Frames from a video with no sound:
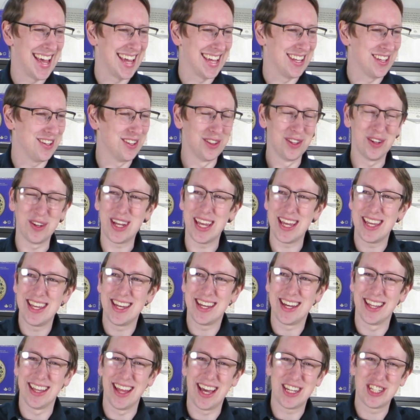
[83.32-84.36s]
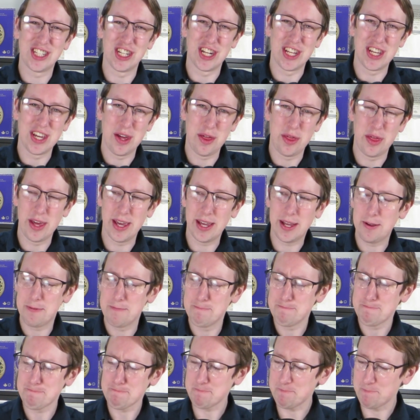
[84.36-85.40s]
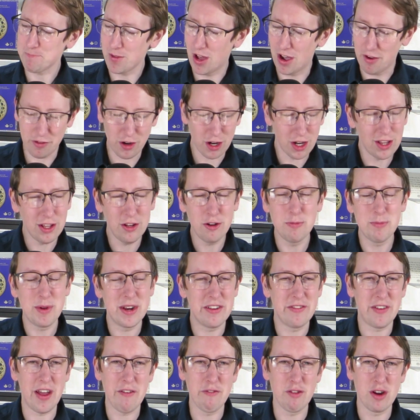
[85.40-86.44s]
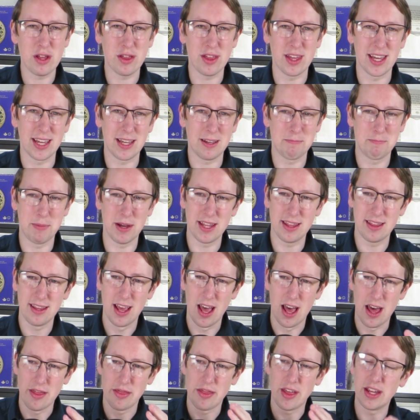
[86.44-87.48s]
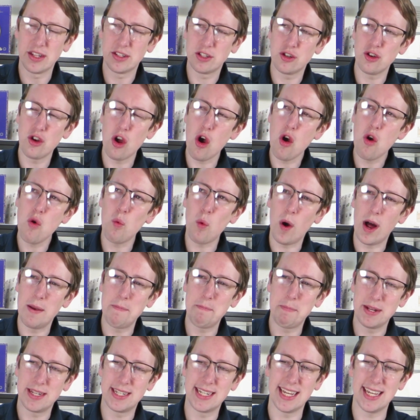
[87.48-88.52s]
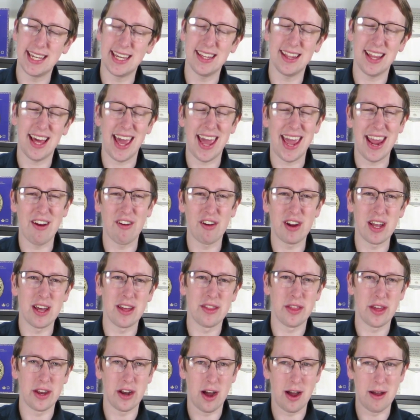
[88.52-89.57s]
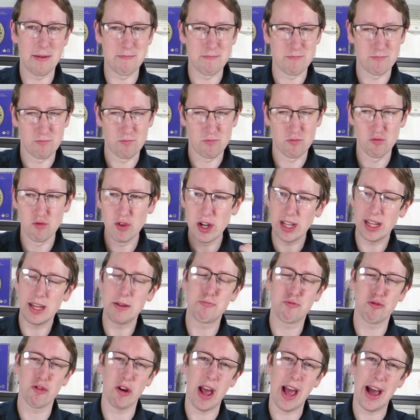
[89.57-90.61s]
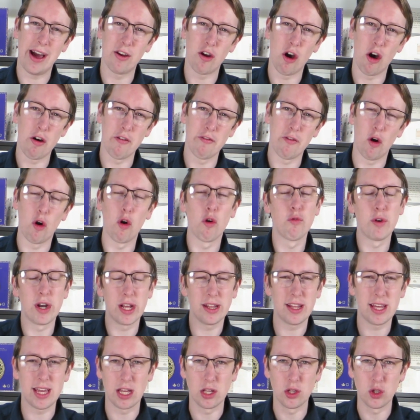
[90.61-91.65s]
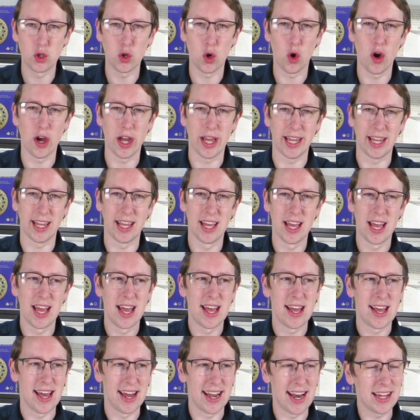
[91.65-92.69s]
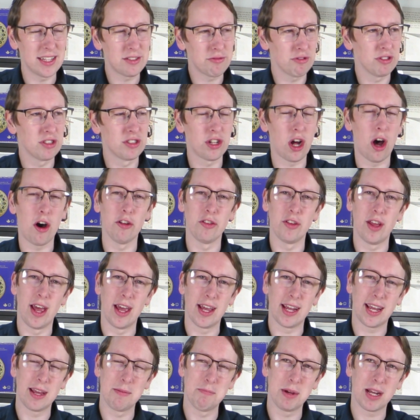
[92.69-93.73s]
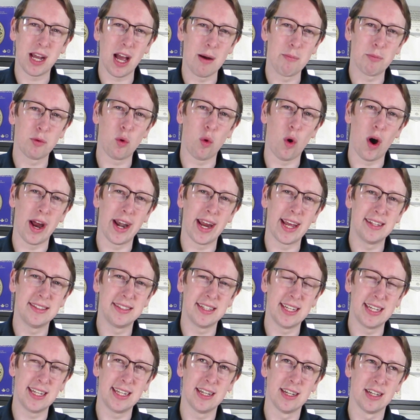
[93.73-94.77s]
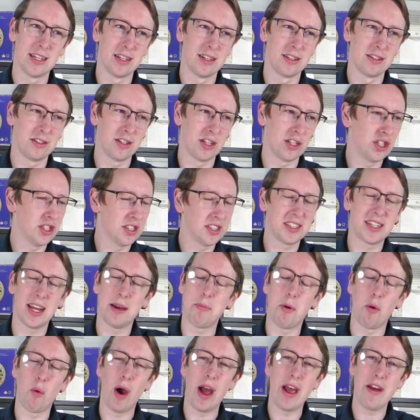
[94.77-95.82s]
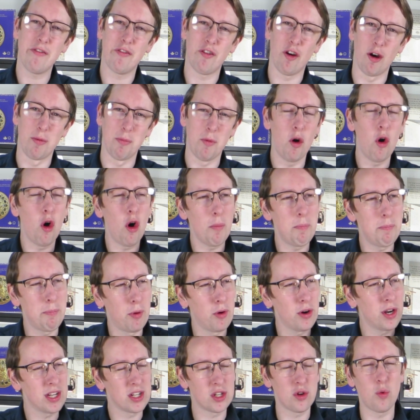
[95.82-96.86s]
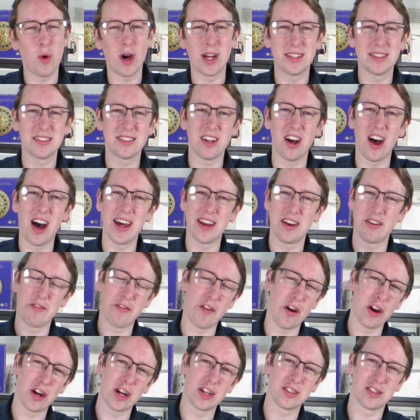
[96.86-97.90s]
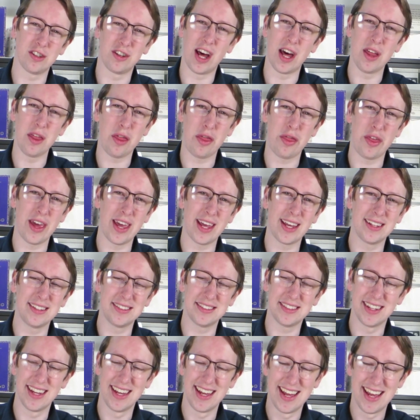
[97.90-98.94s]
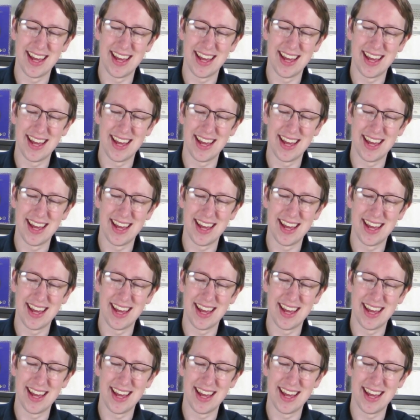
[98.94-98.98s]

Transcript: You look at your collection and you think, I've got a little bit of everything, but there's no one particular area that I'm really proud of or really enjoying. And as a result, it can become quite easy to just step away from, or put it to one side and focus on other things.